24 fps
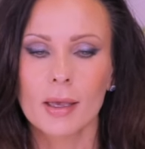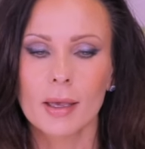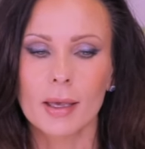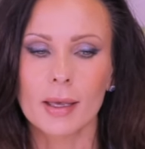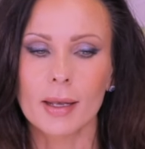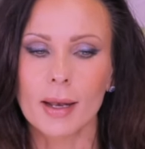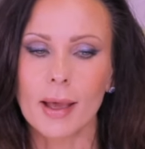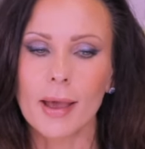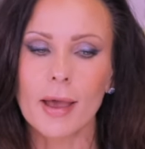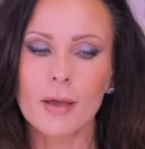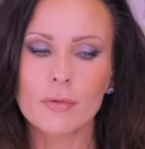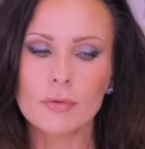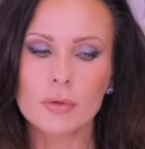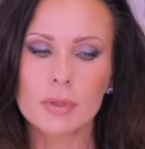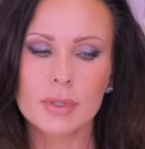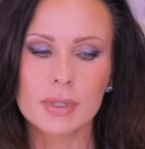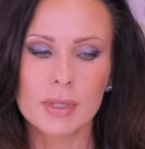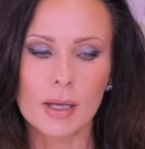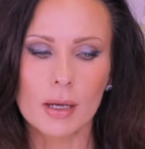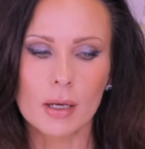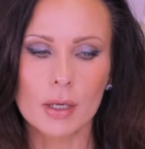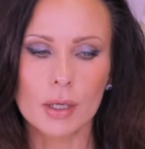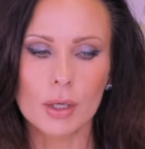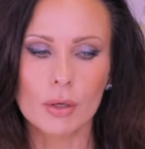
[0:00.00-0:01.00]
And I have to
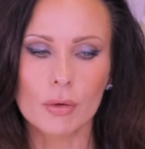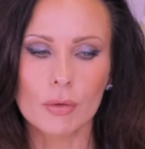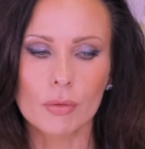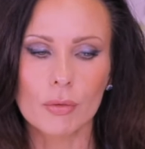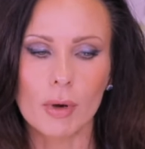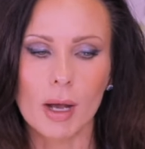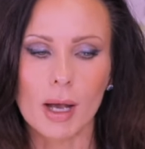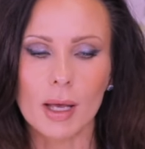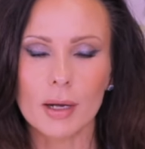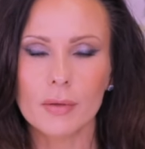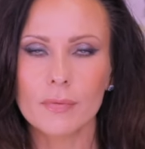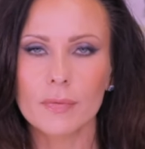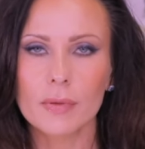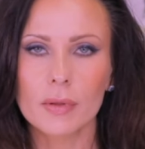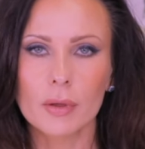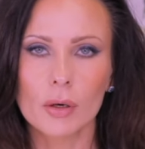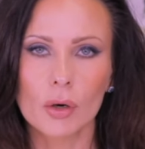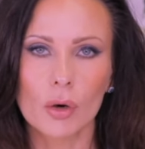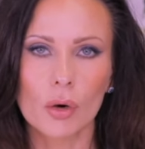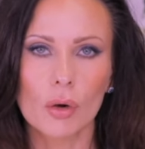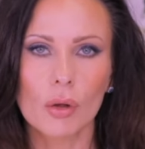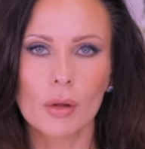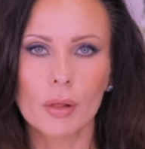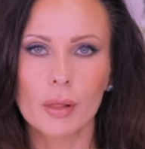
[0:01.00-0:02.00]
tell you, out of the
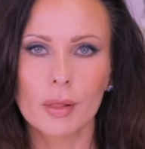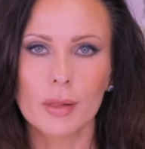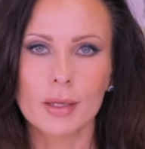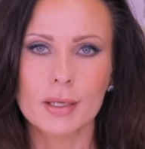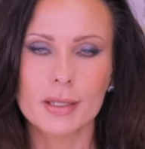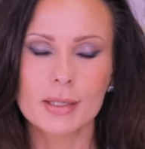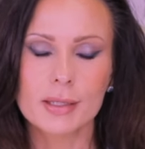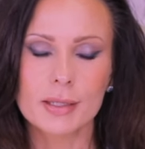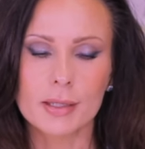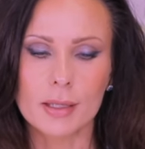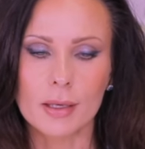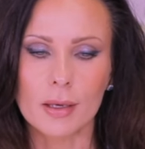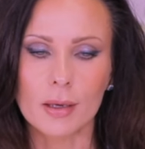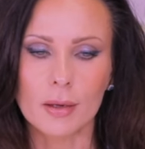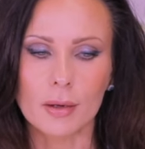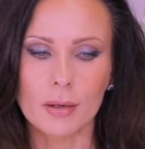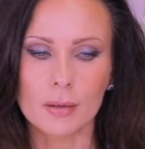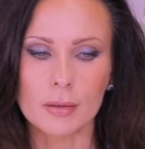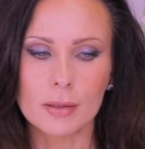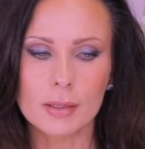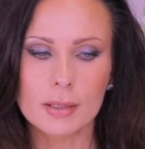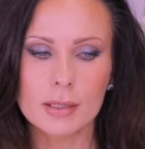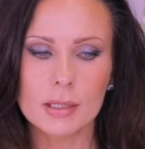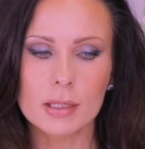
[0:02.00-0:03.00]
whole list
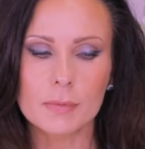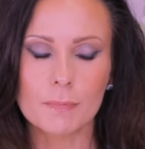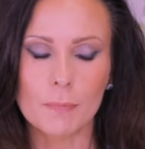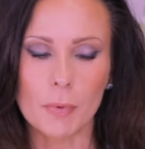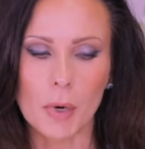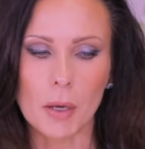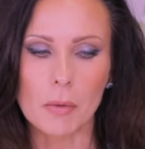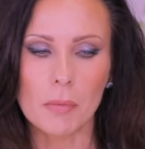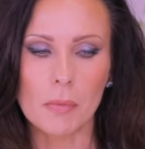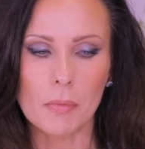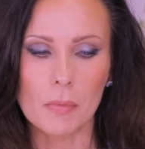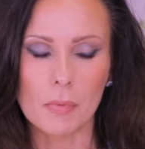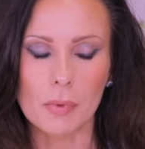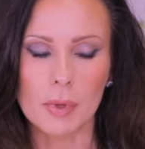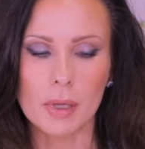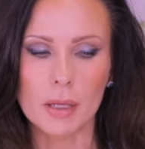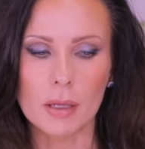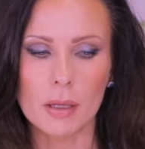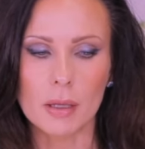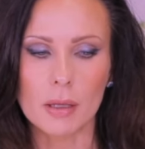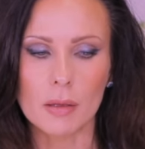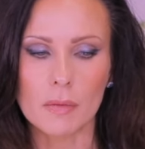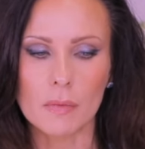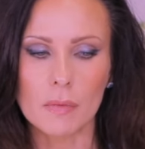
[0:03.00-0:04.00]
here, this is
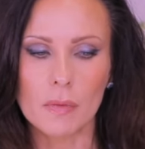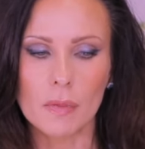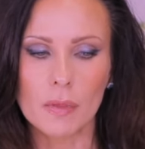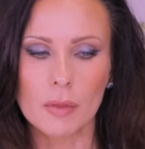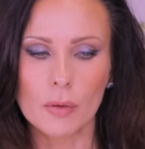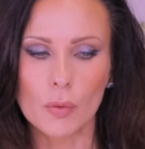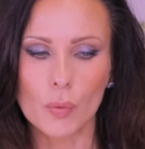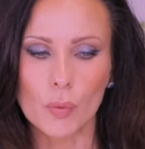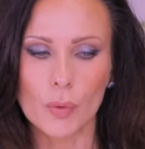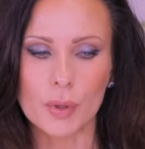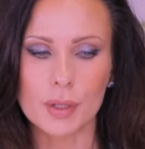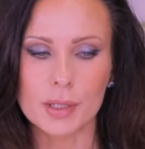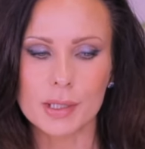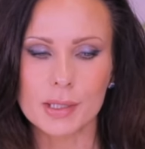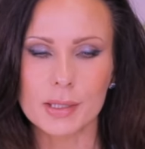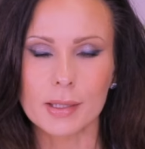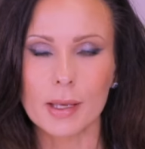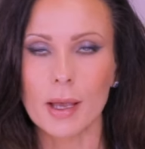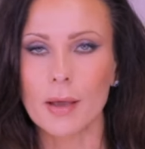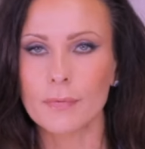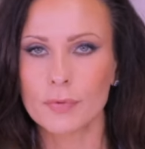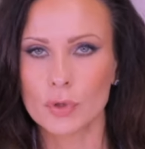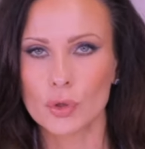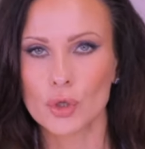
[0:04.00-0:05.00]
probably the worst
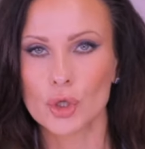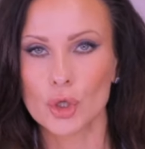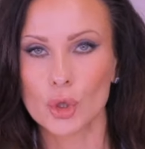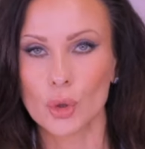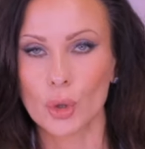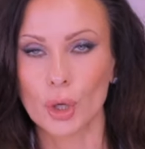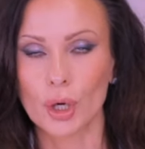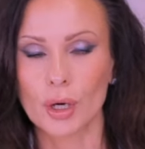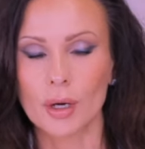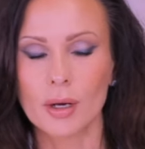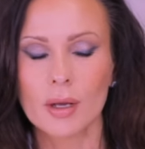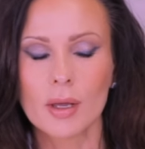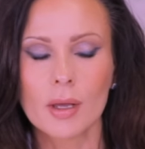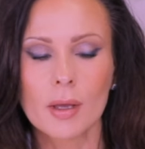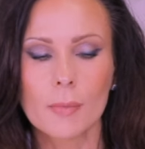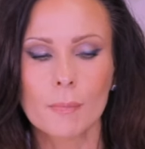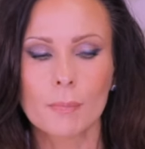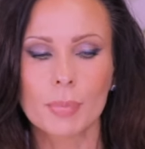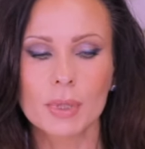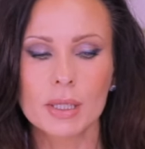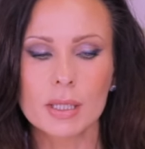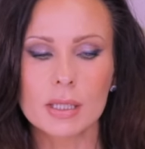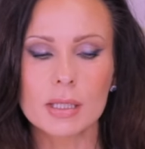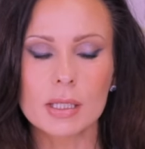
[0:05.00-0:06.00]
thing after sugar,
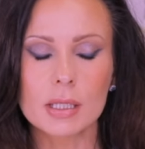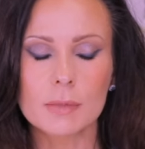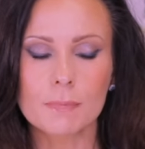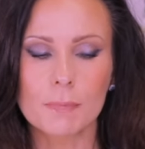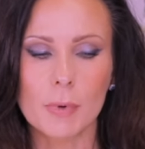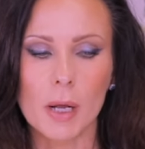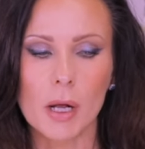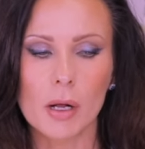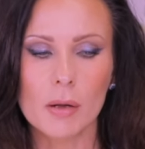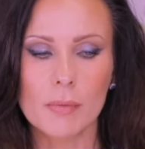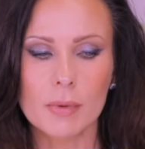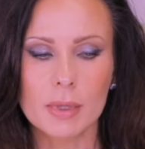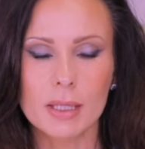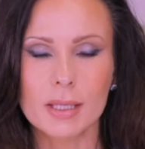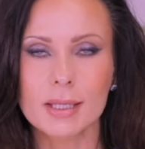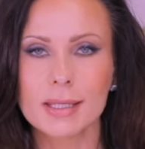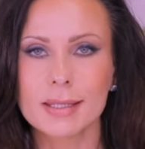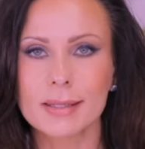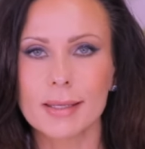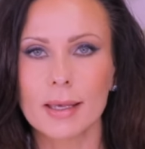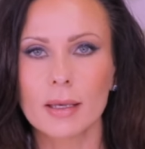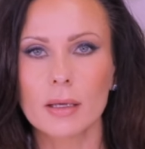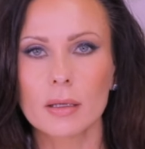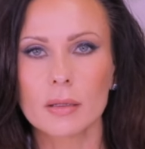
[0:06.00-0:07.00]
but this is probably the
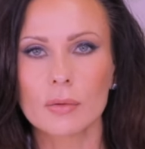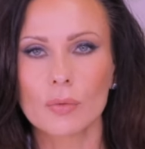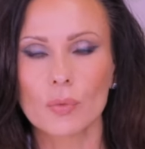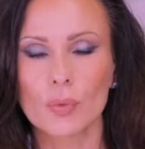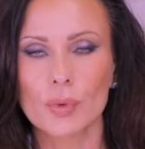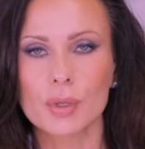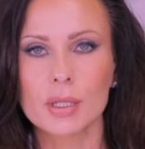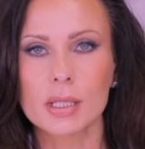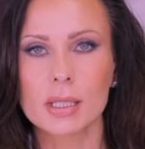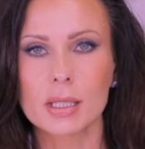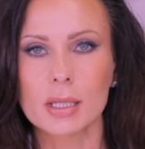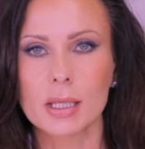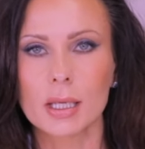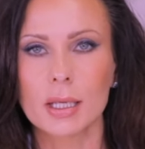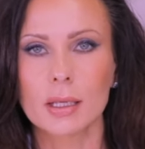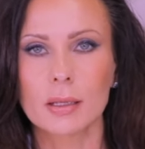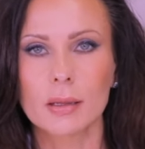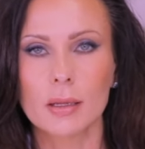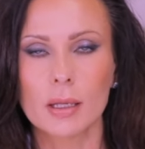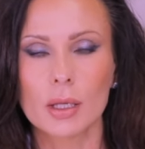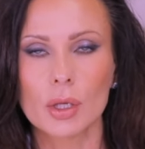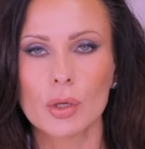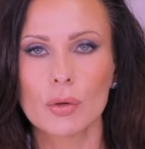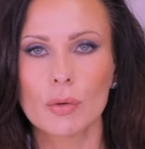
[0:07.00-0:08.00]
second worst
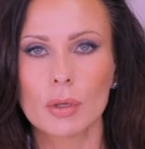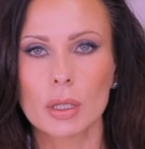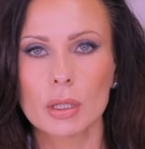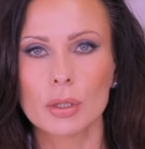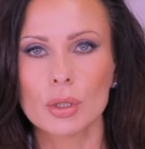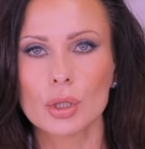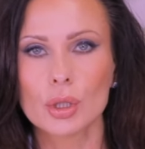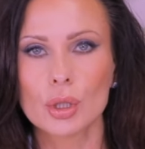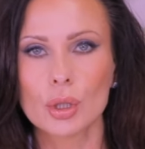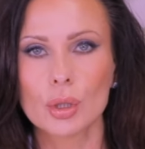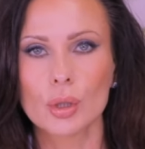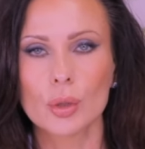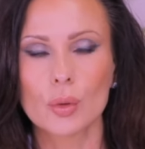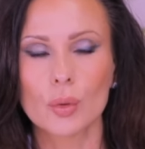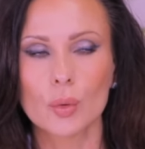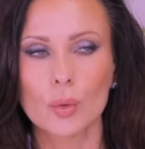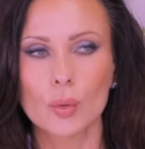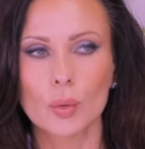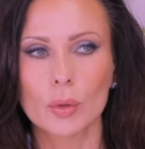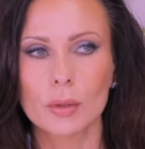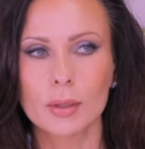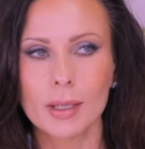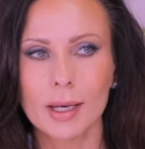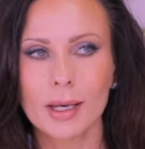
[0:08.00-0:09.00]
thing that you can
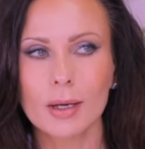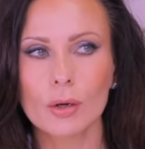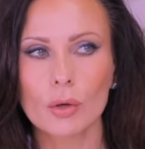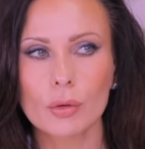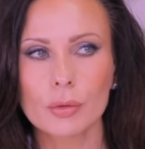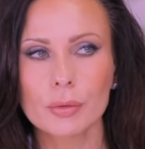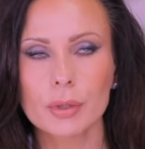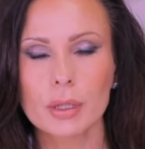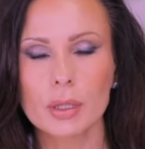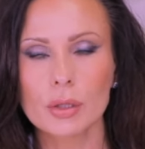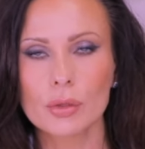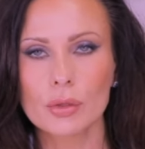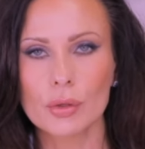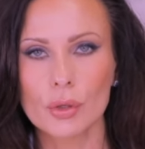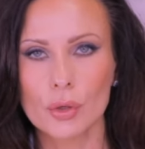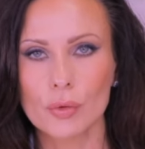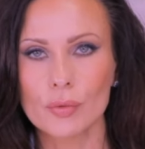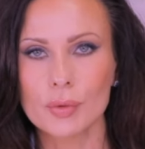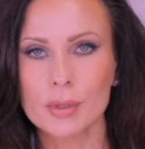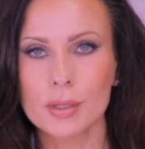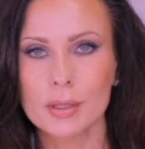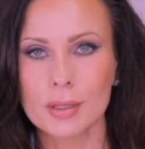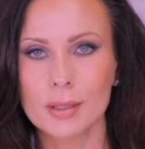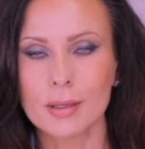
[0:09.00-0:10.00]
do, not only to
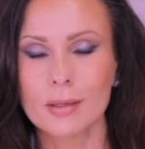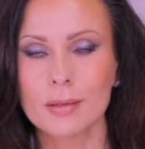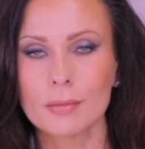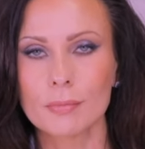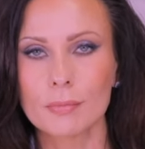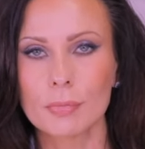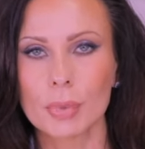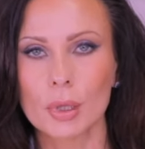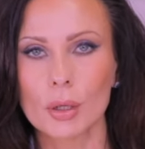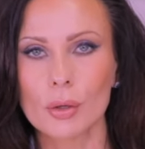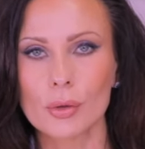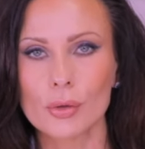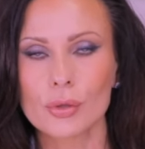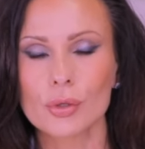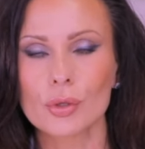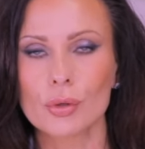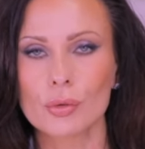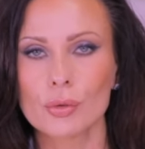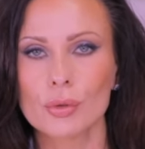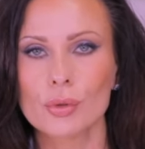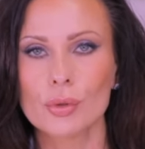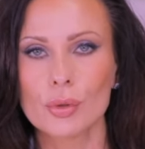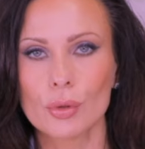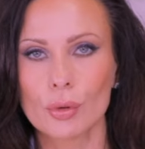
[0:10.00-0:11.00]
your skin, but
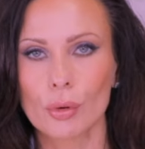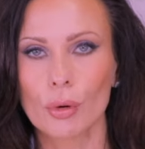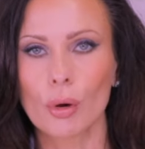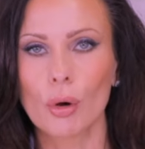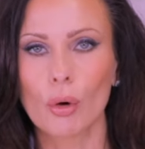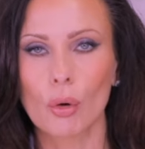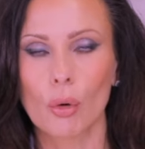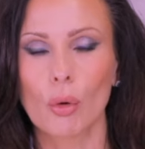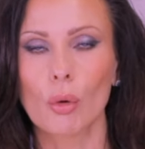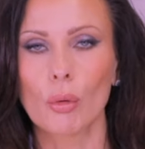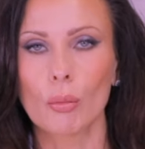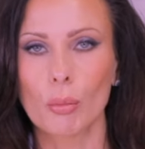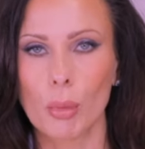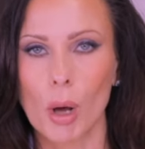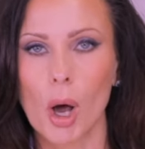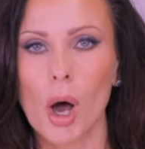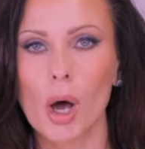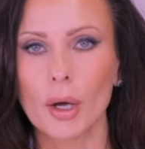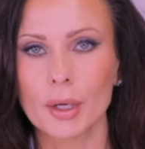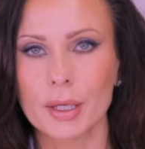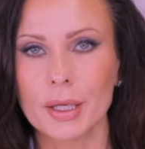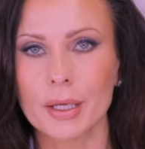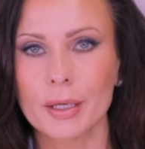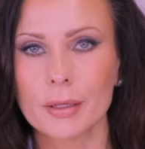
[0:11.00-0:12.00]
also to your whole
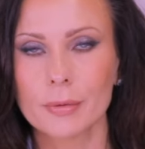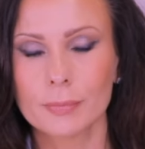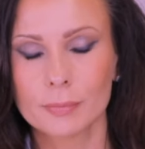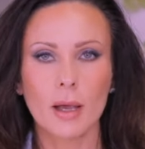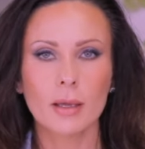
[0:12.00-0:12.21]
body.